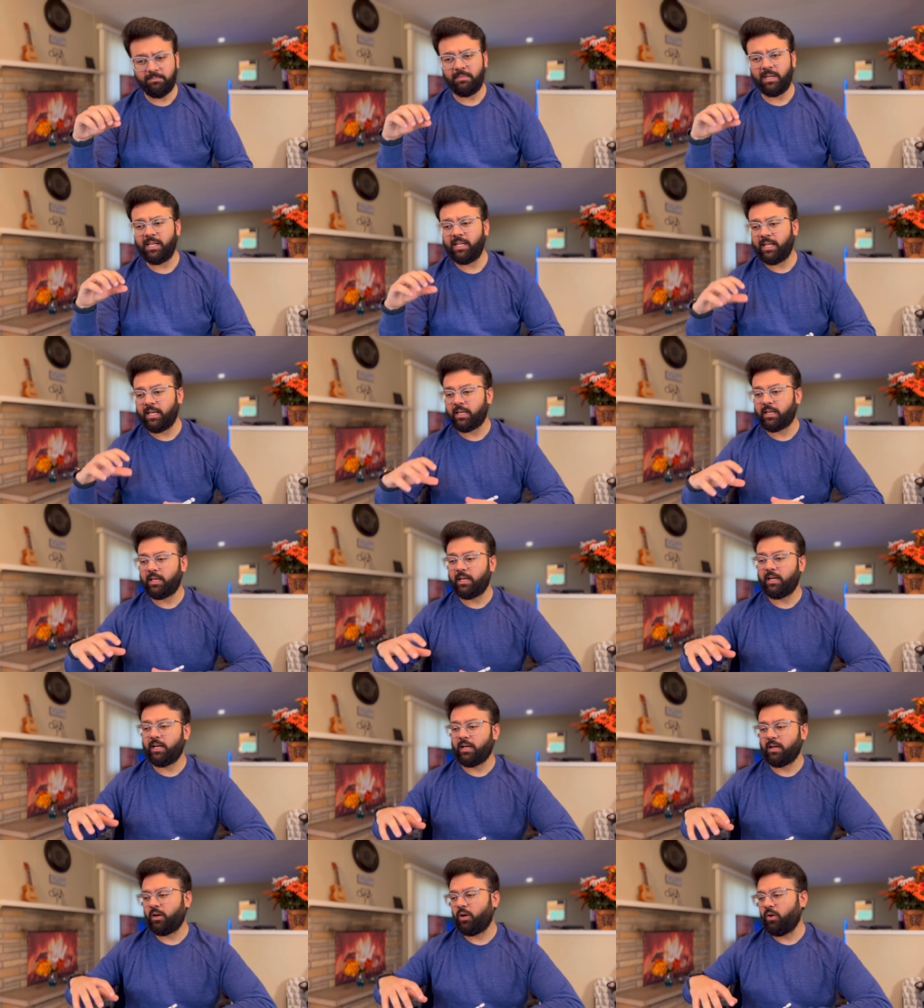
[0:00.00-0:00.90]
meaning
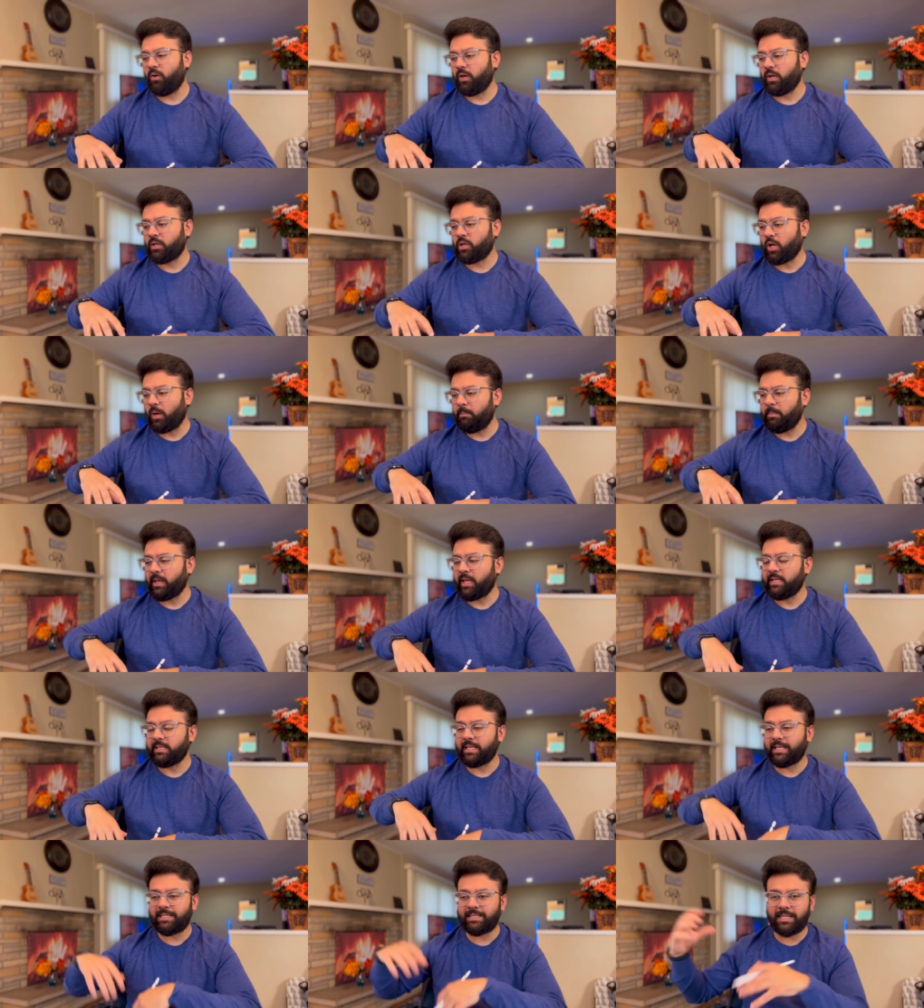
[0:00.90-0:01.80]
a topic
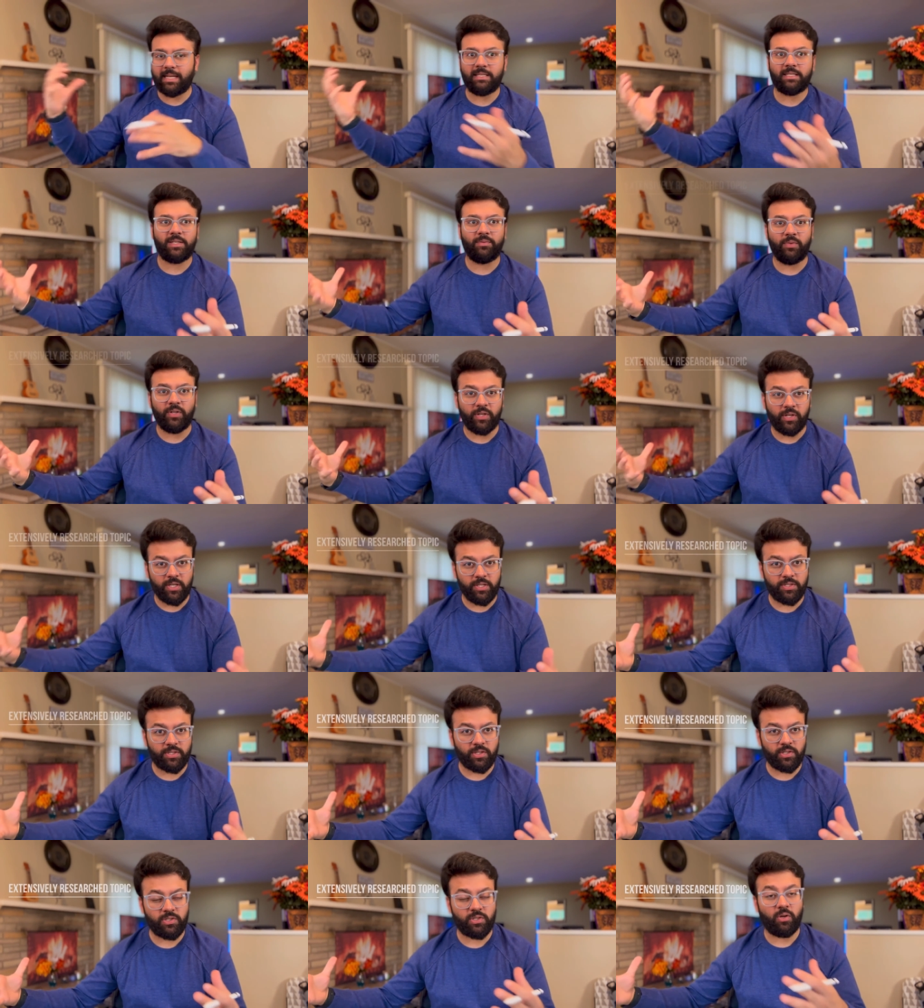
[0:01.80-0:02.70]
is extensively
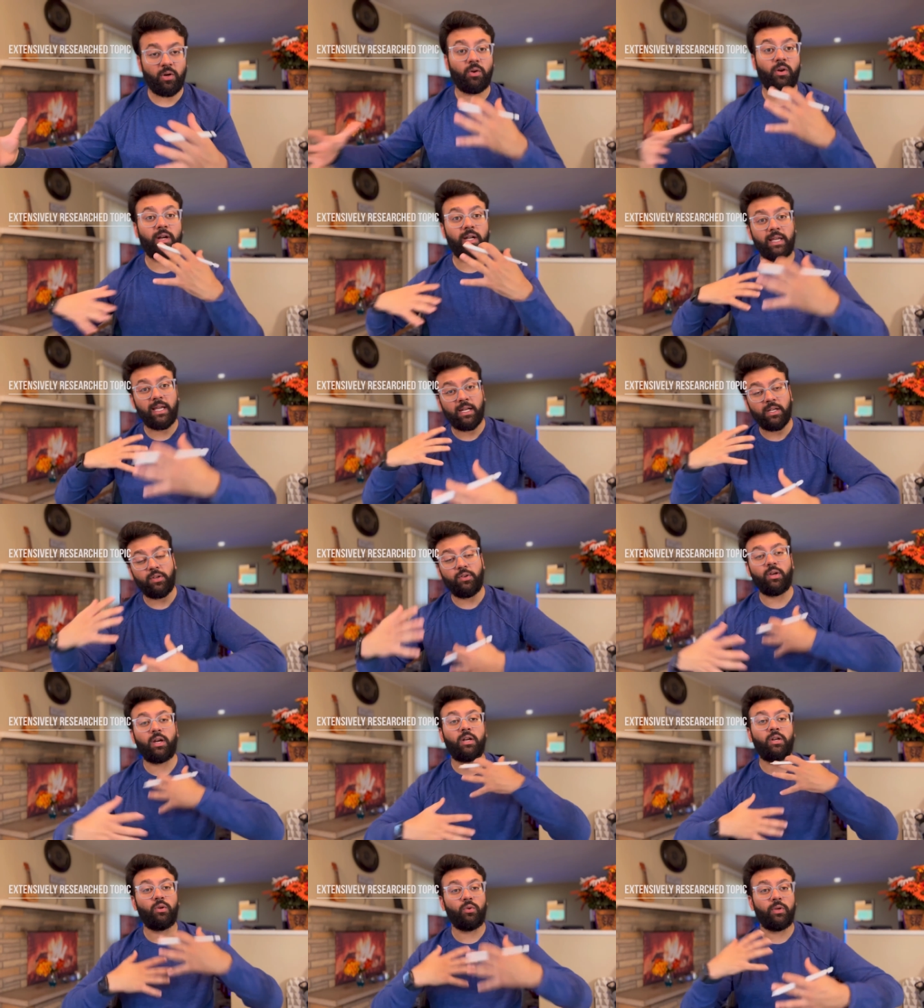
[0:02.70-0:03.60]
researched already and you
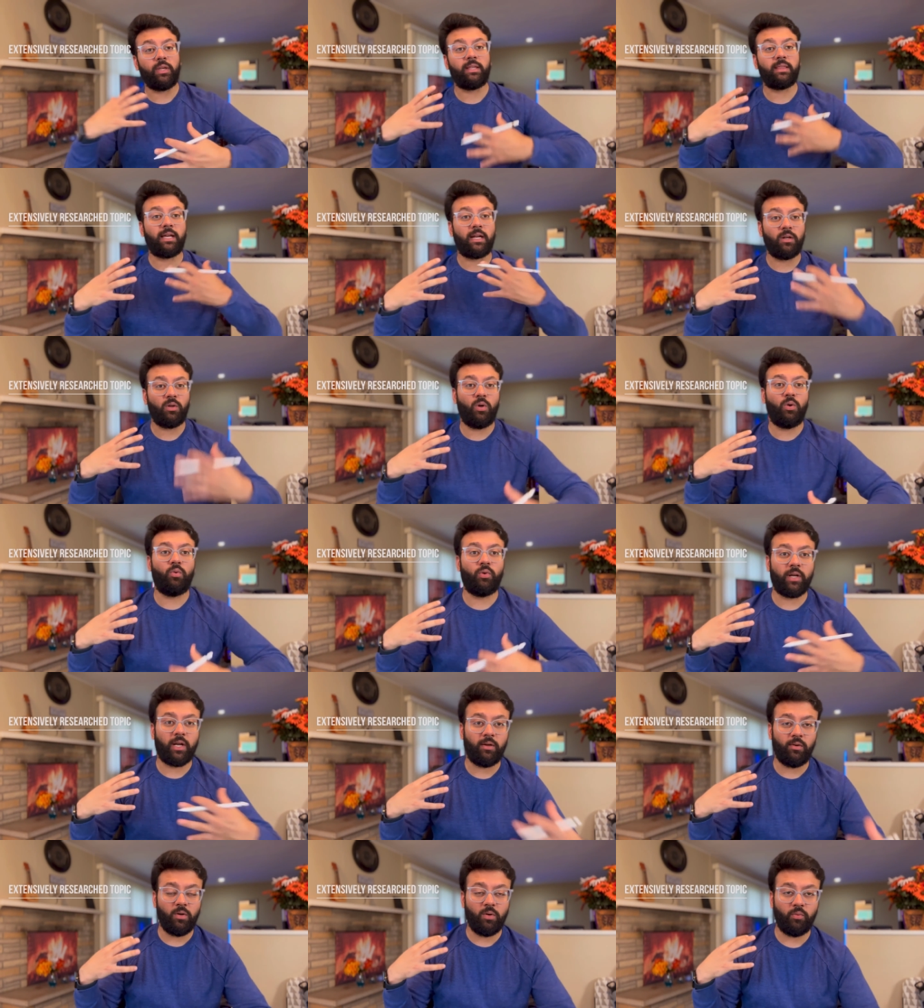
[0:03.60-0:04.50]
are doing that over
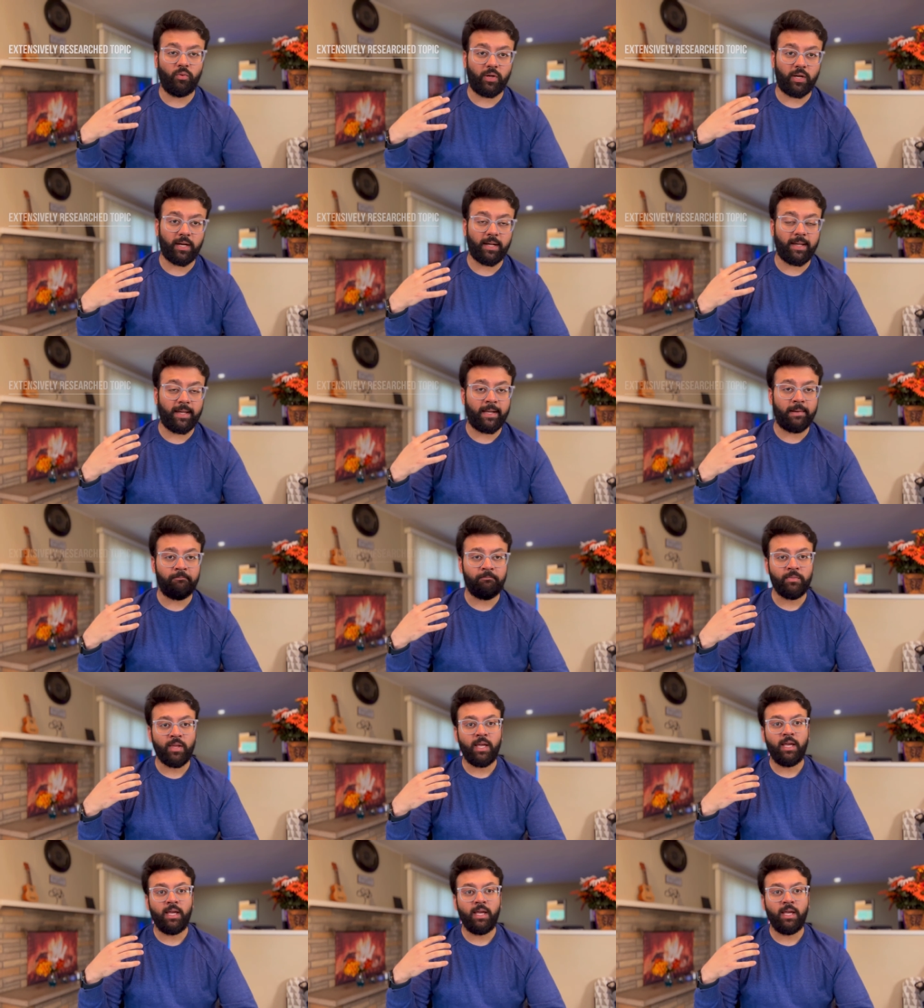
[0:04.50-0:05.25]
and over again.